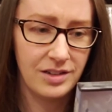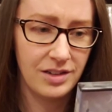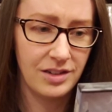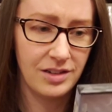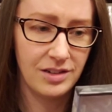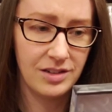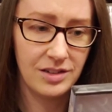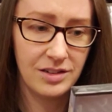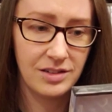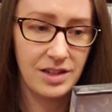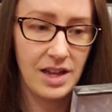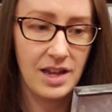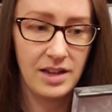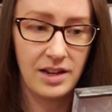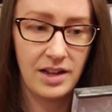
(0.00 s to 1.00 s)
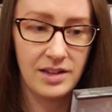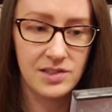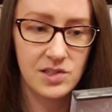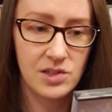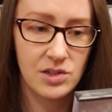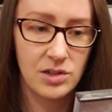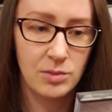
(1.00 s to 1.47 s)
Ed
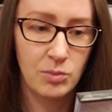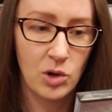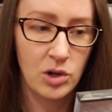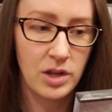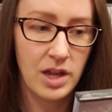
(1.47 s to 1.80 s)
Asner, Mark